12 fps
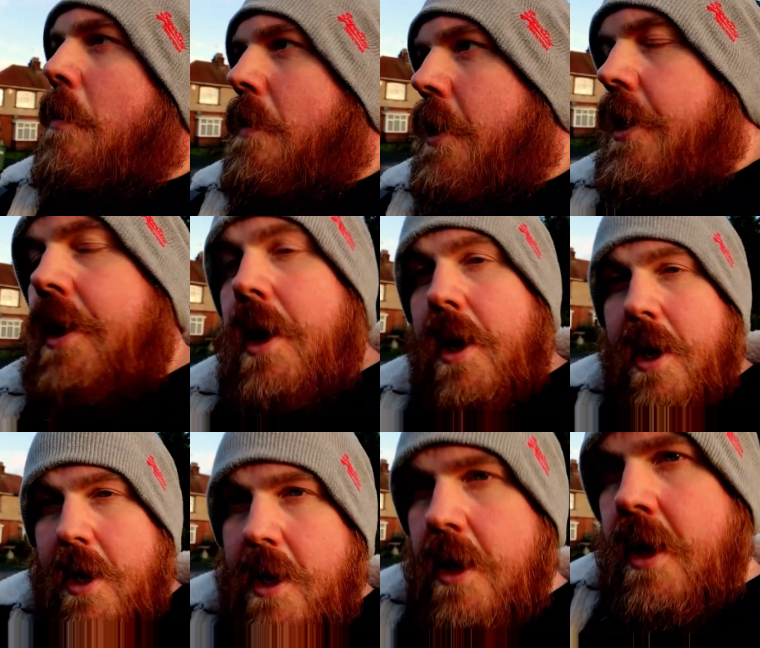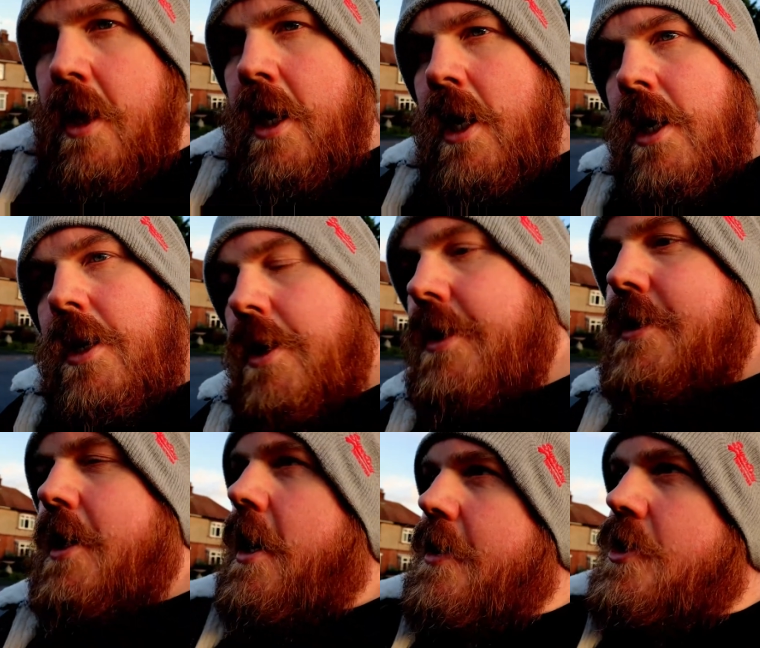But to
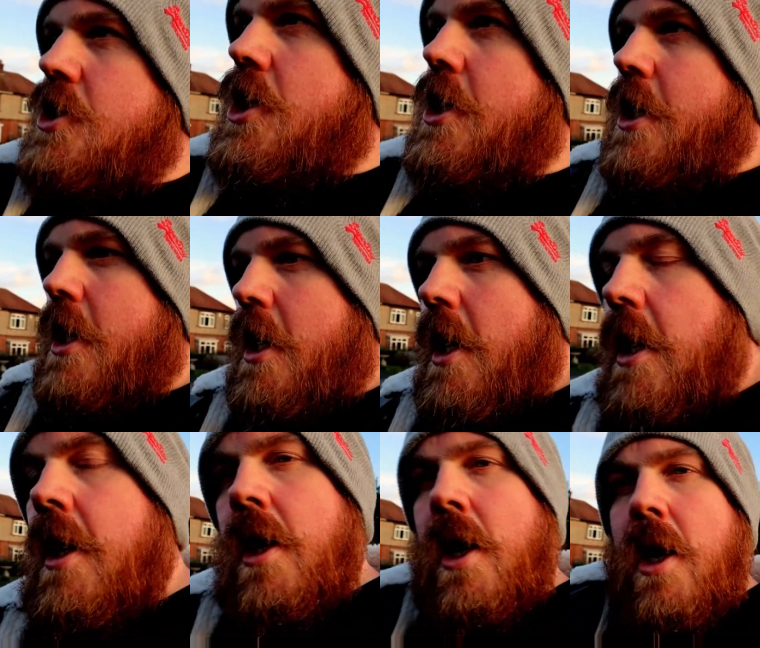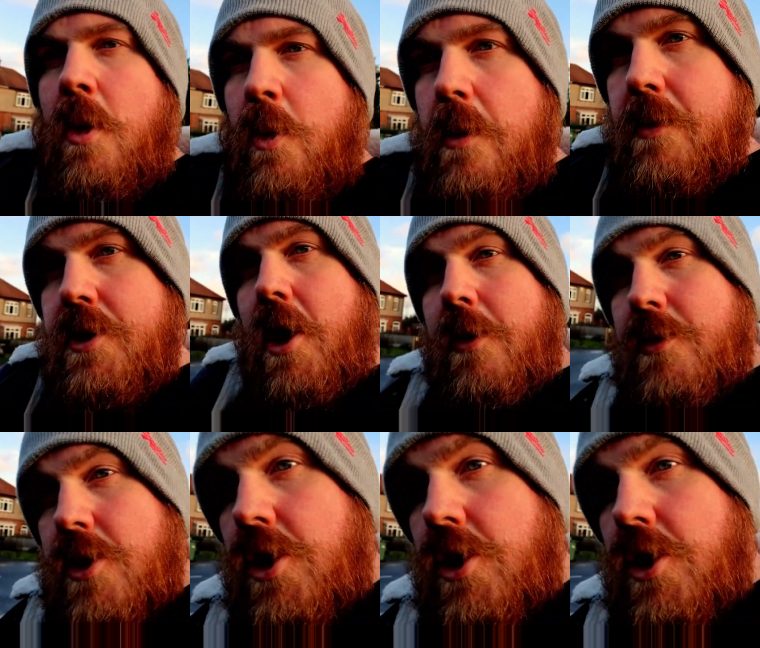start the journey, we must go to